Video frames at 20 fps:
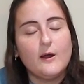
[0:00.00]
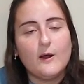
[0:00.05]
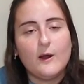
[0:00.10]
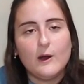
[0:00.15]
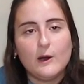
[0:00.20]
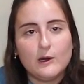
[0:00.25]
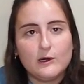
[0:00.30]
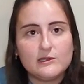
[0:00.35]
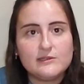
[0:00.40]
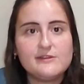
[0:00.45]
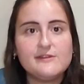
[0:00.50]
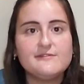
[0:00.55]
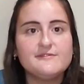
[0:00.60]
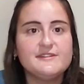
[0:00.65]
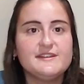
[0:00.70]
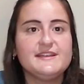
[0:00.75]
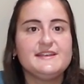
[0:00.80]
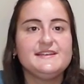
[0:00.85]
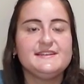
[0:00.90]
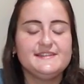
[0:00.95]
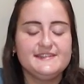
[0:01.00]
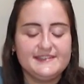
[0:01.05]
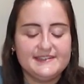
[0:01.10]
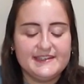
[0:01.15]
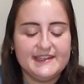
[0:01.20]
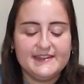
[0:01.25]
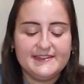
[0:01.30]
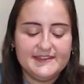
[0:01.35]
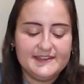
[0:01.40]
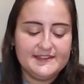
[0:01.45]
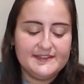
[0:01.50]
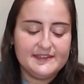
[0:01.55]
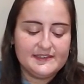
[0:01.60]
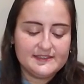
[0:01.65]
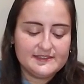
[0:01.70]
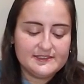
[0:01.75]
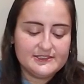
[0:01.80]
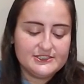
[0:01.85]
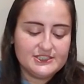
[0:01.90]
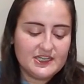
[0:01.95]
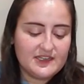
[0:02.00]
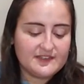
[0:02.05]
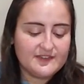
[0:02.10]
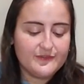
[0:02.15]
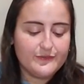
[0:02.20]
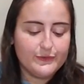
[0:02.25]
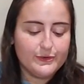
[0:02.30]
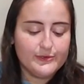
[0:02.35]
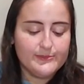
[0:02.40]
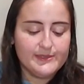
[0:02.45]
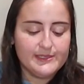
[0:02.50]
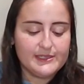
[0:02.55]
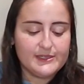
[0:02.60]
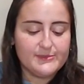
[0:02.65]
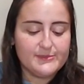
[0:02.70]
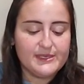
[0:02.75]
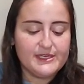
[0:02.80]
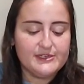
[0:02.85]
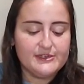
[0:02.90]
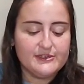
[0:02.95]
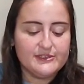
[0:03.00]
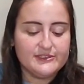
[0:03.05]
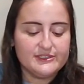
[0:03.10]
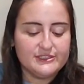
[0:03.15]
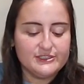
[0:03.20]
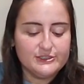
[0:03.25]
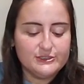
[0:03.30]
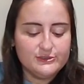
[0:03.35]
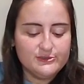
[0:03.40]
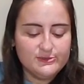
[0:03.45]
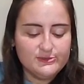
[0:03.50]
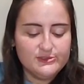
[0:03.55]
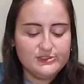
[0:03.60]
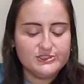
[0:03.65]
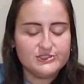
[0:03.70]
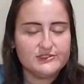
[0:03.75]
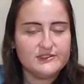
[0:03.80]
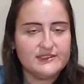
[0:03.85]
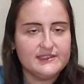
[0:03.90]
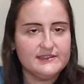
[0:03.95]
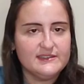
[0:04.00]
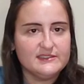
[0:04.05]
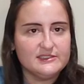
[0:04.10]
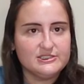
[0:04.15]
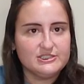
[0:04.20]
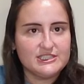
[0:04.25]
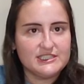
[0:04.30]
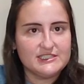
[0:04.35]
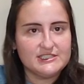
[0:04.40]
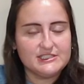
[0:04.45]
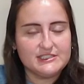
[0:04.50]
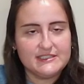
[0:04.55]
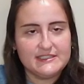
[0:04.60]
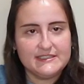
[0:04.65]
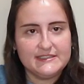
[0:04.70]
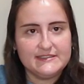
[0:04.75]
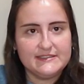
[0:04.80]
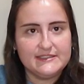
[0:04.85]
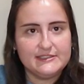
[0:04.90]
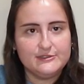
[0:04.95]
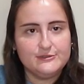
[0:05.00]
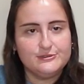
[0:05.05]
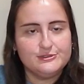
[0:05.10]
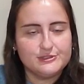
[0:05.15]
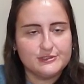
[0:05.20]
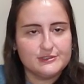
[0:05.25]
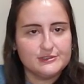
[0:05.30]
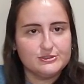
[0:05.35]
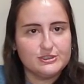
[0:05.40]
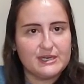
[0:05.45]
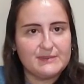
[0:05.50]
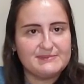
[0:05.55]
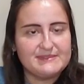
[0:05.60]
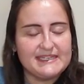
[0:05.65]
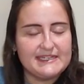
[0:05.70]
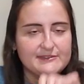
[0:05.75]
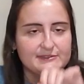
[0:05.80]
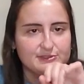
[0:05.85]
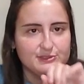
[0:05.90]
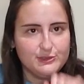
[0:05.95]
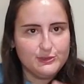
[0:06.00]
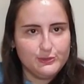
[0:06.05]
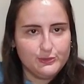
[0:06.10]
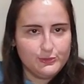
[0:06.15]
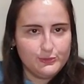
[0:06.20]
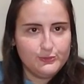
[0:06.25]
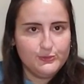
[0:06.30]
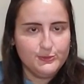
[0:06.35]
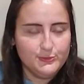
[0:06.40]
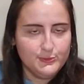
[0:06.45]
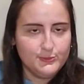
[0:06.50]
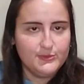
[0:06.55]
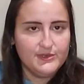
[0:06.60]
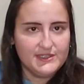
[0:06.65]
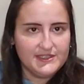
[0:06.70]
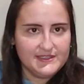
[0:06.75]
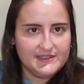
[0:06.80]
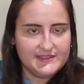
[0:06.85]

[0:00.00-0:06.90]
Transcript: all of these, and this does suggest 4mm, and usually the suggestion is that you should drop down two